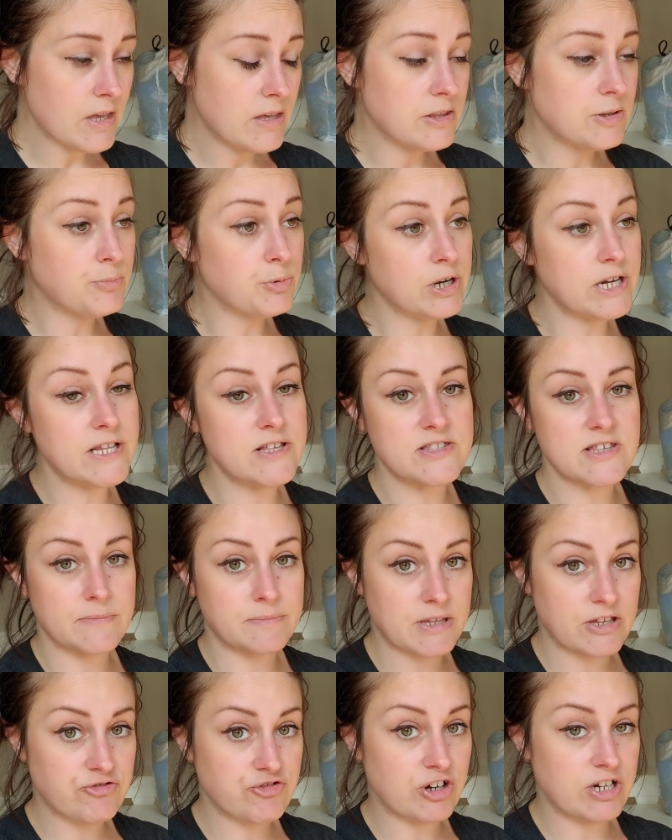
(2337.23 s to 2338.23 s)
the point is, I'm
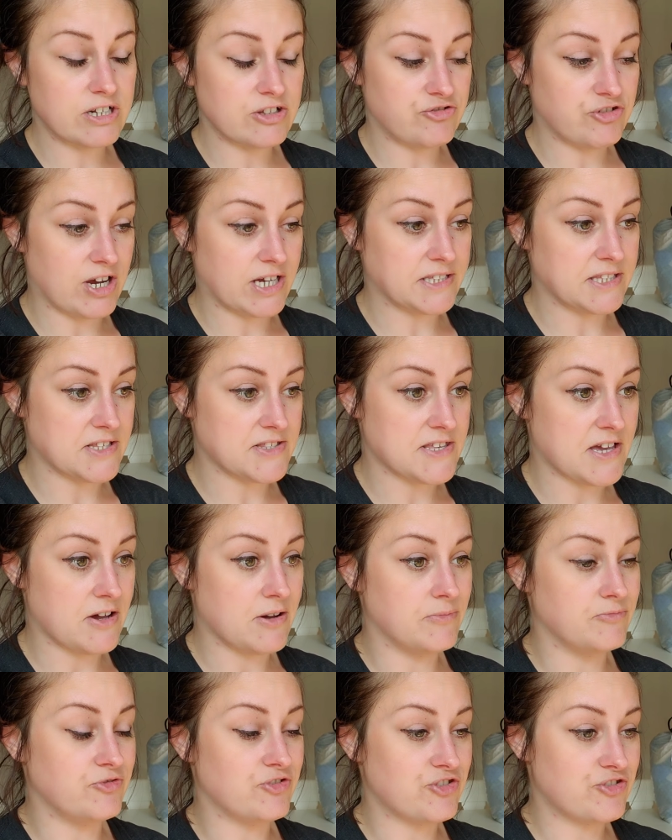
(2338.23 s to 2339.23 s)
not trying to drag this
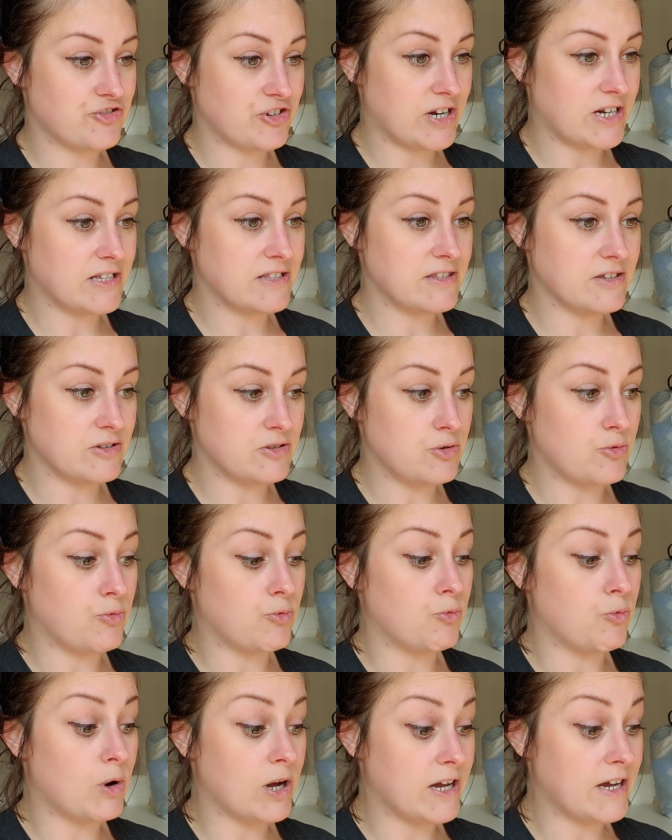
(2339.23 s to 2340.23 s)
out. I'm just trying to tell you
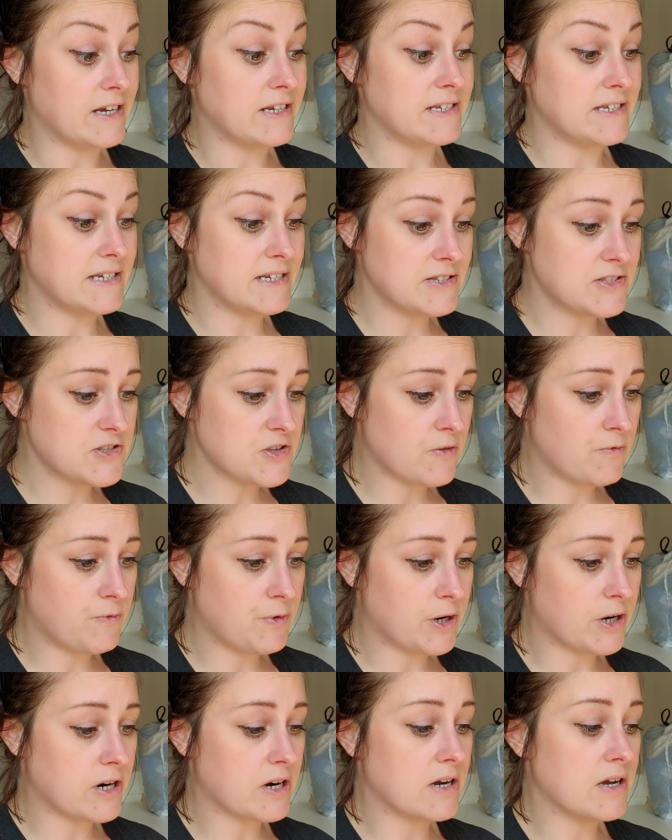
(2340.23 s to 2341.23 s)
what I did so
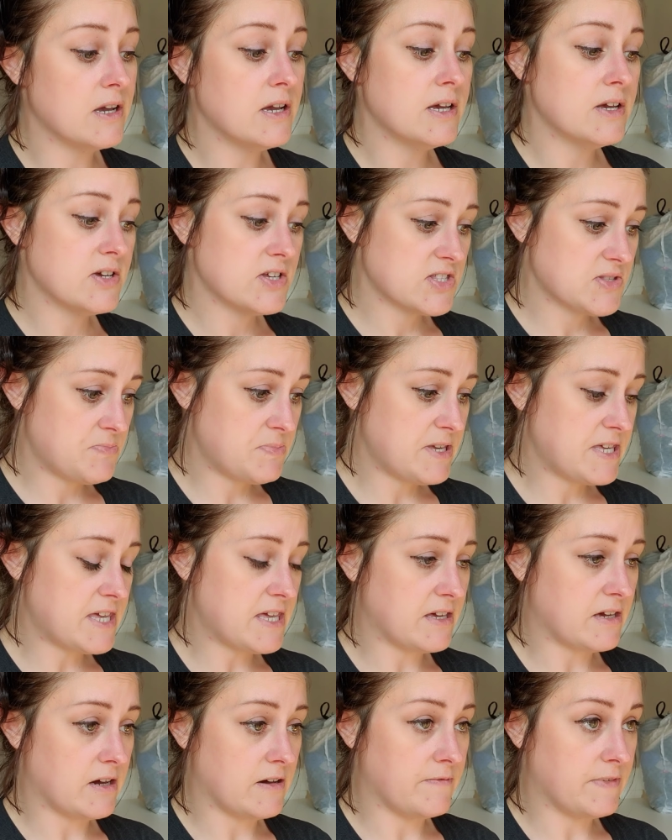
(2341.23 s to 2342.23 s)
far.
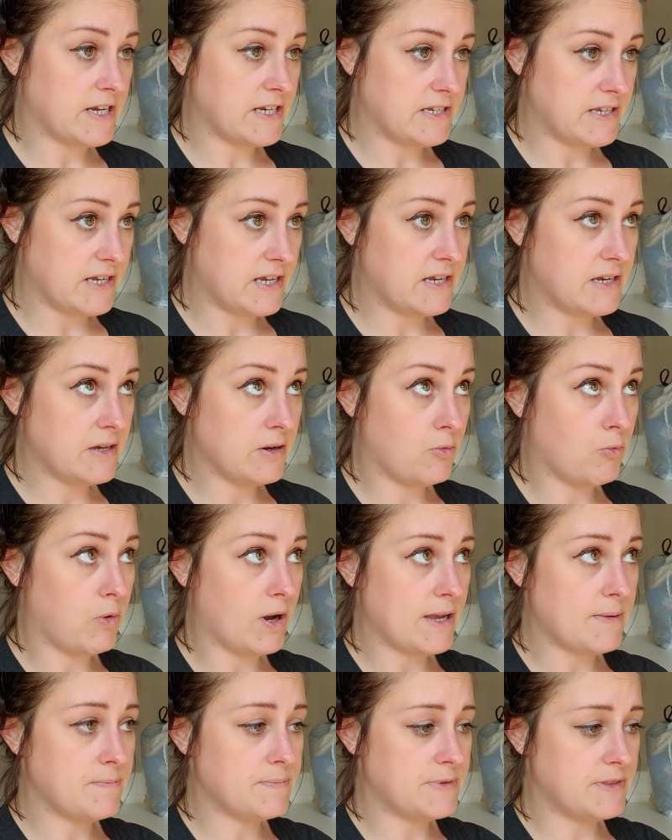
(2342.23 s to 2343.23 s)
Speaking of, I did
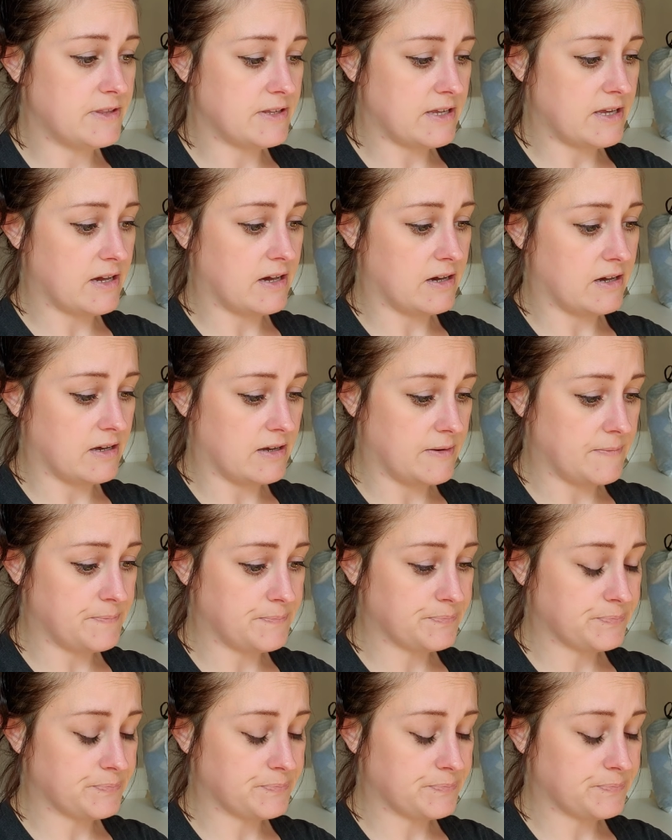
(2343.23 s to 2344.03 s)
wipe the. Uh,